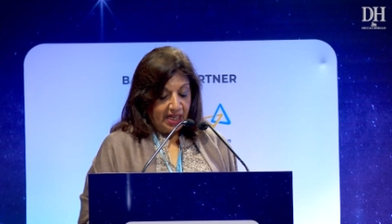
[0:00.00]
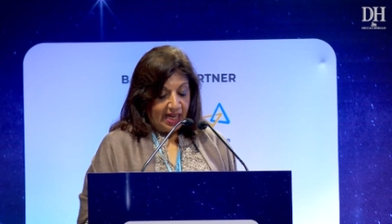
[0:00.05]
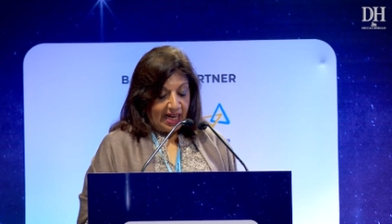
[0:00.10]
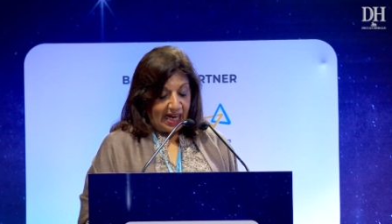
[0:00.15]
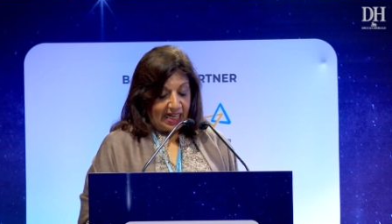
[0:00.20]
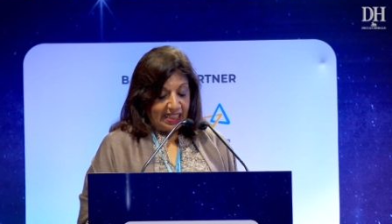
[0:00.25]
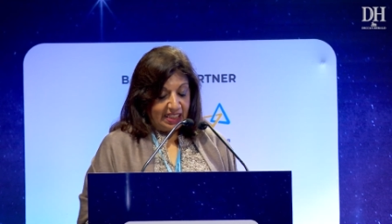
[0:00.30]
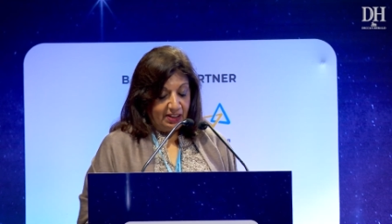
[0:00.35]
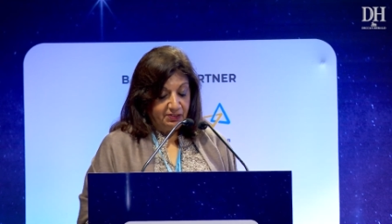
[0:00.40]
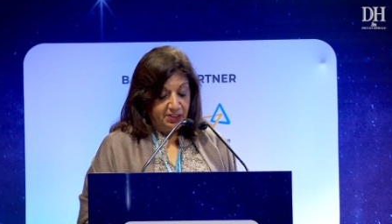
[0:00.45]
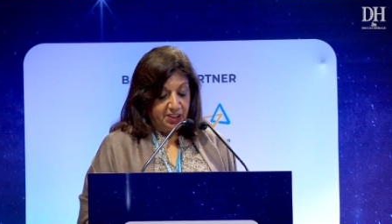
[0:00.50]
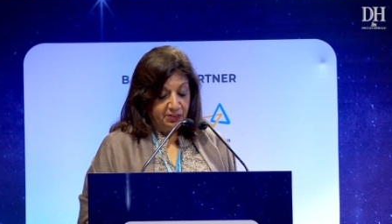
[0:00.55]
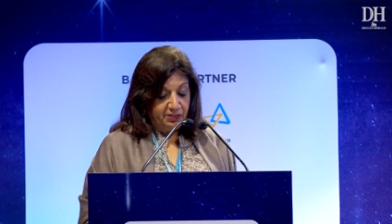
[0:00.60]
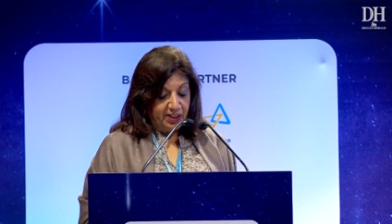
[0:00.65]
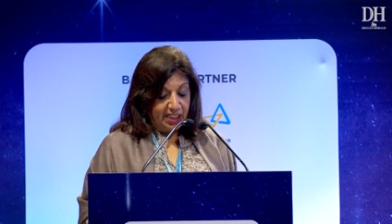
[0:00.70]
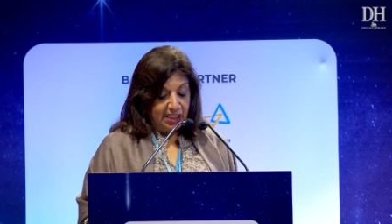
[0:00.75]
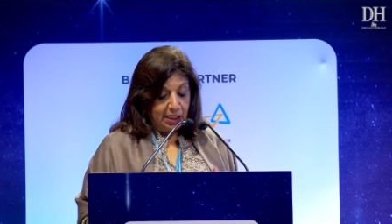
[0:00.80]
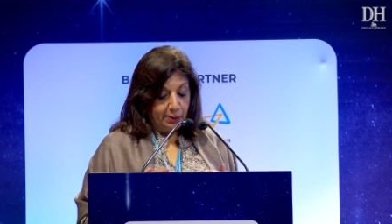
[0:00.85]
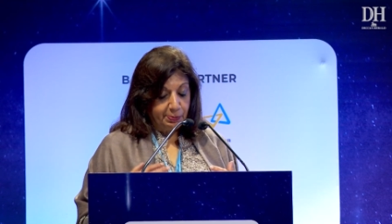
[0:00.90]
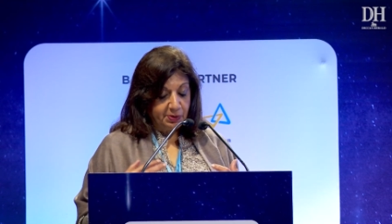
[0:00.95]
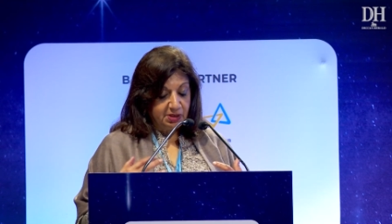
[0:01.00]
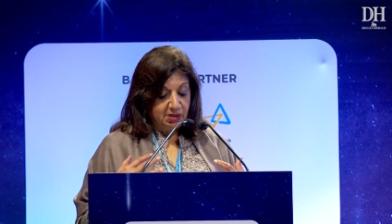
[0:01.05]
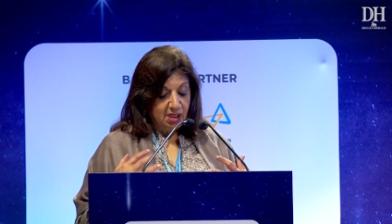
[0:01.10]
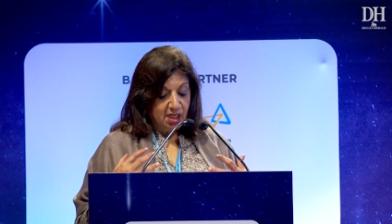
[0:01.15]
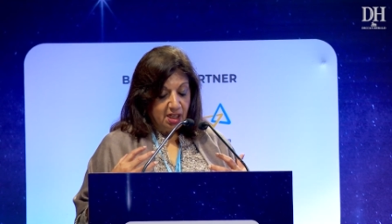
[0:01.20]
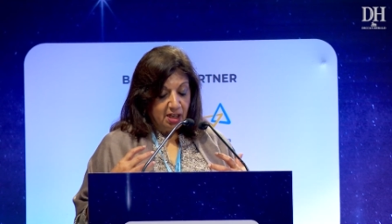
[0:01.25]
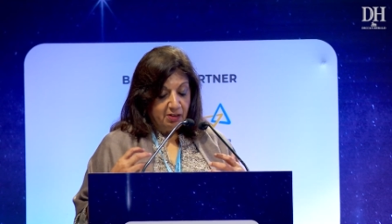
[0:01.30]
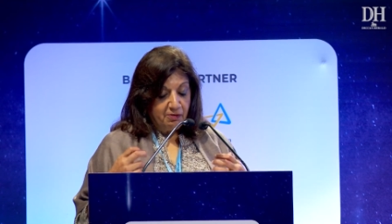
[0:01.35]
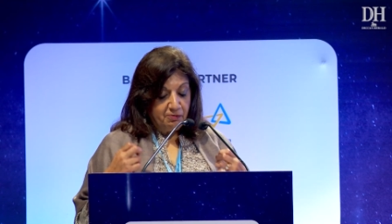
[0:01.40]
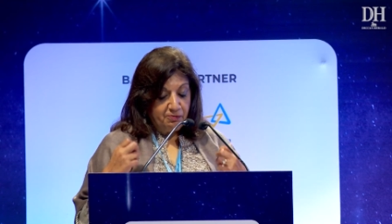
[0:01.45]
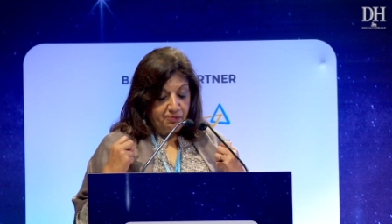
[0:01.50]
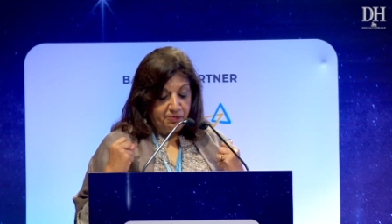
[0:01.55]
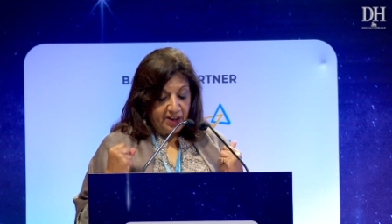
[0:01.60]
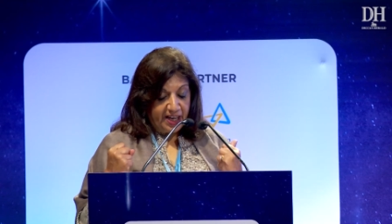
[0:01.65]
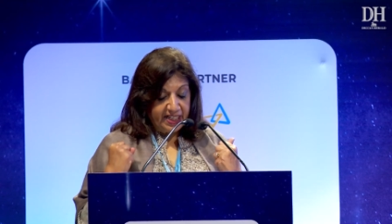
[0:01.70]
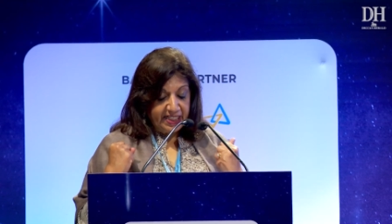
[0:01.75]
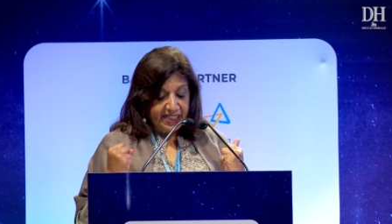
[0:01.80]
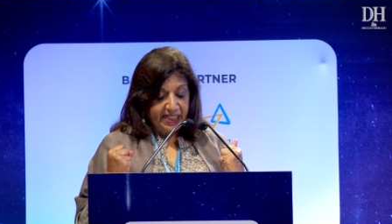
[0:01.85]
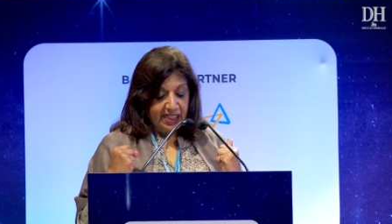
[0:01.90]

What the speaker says: and have developed very